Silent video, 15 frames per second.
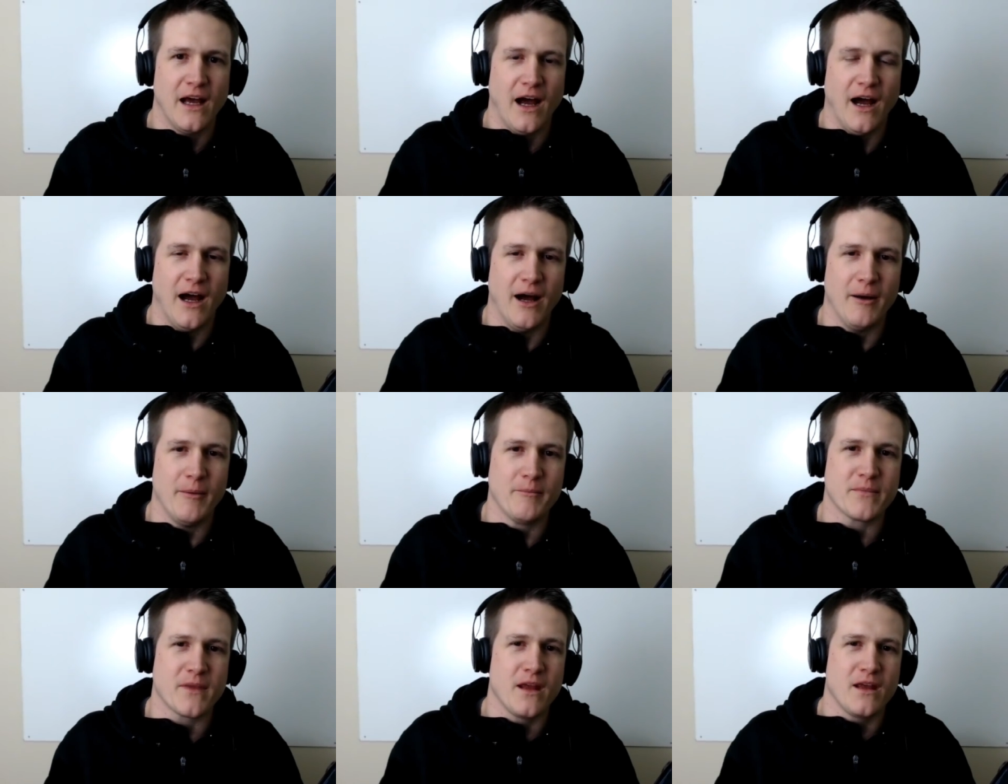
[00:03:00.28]

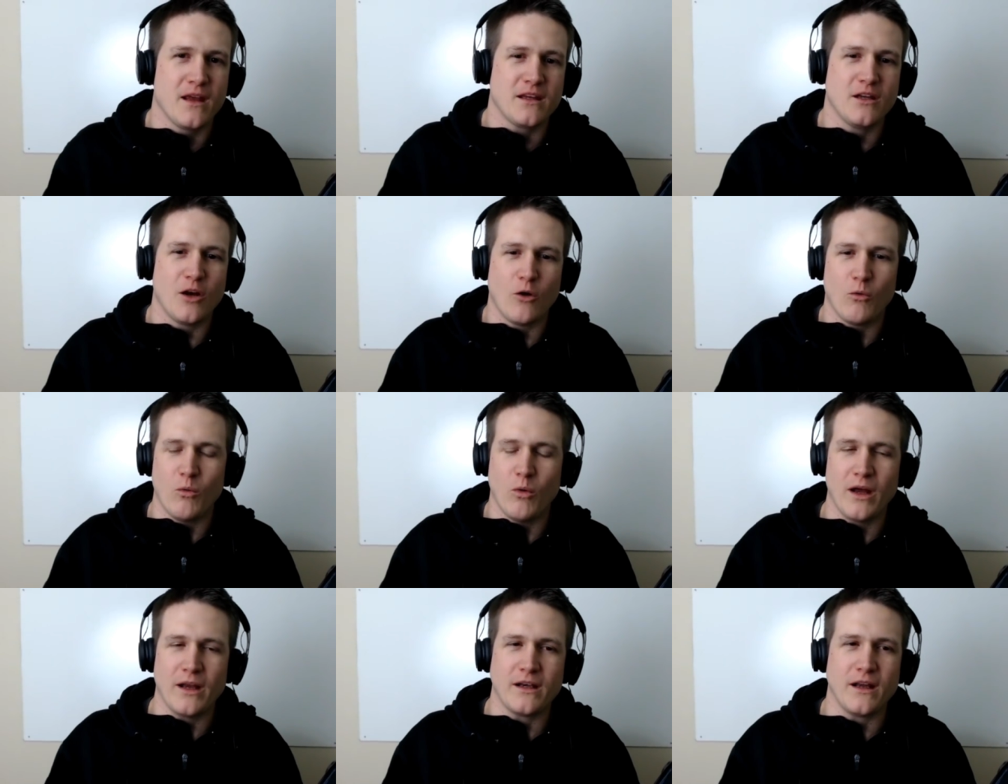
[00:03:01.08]
Um, you know
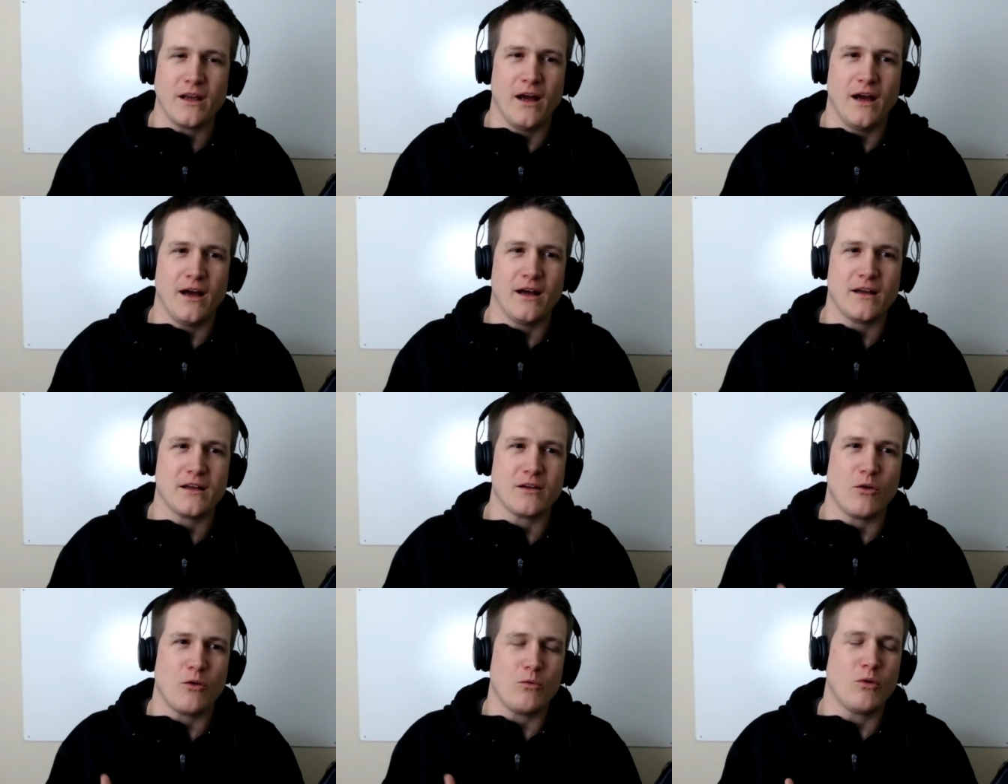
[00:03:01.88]
what, uh,
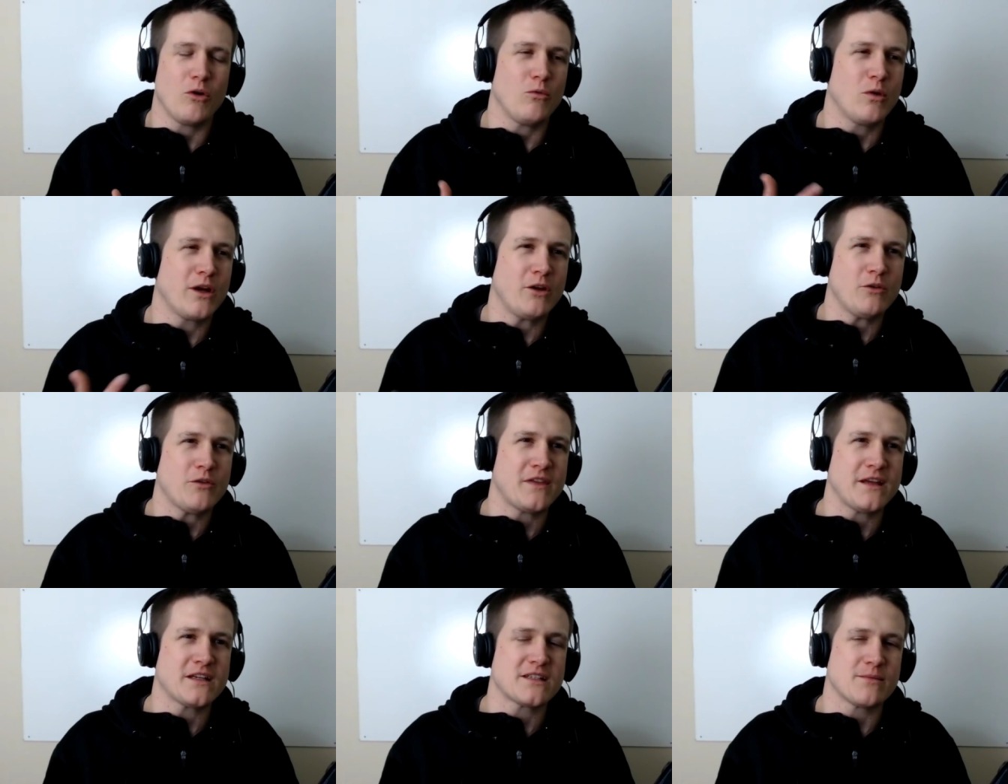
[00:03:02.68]
what what do you
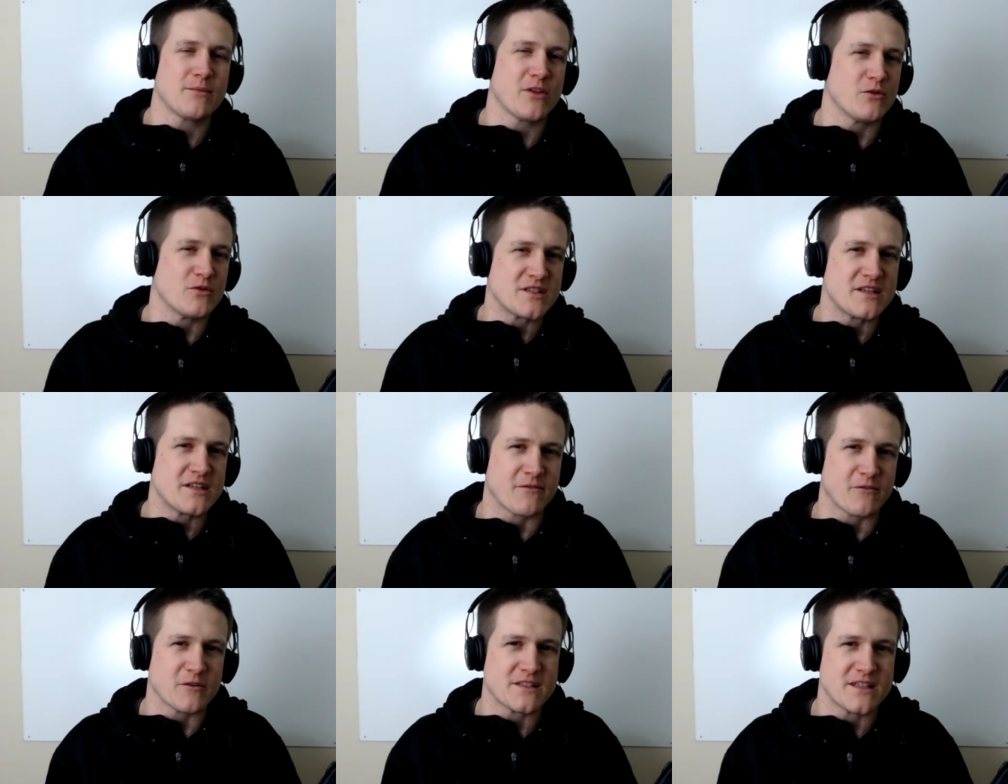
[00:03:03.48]
think some of those
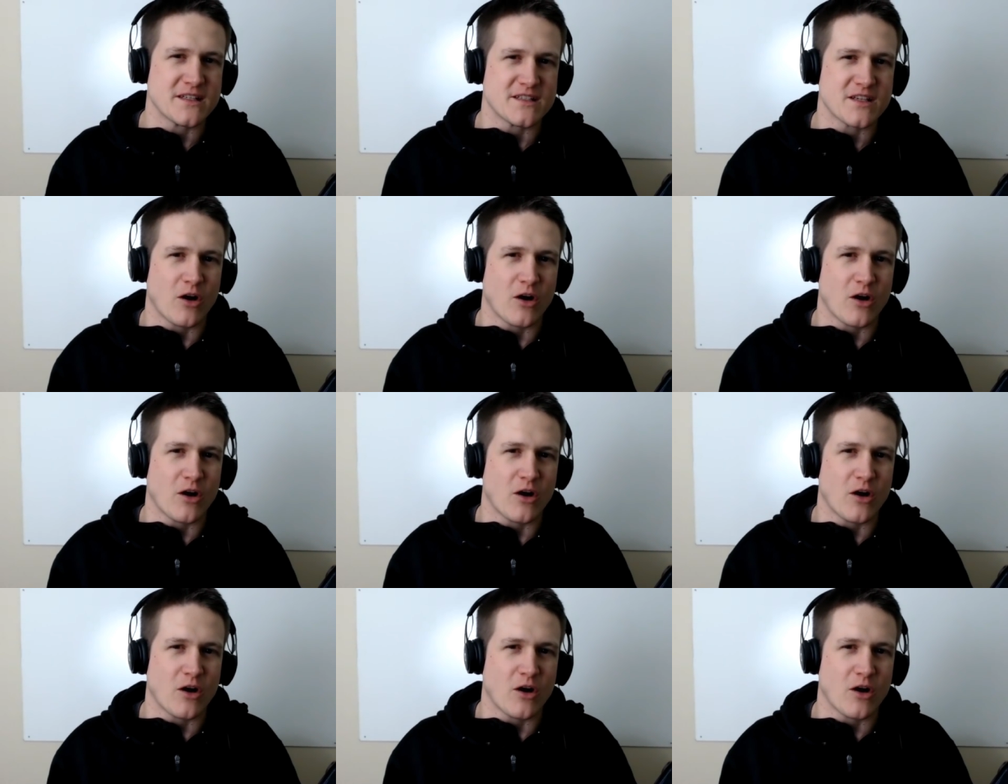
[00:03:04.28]
differences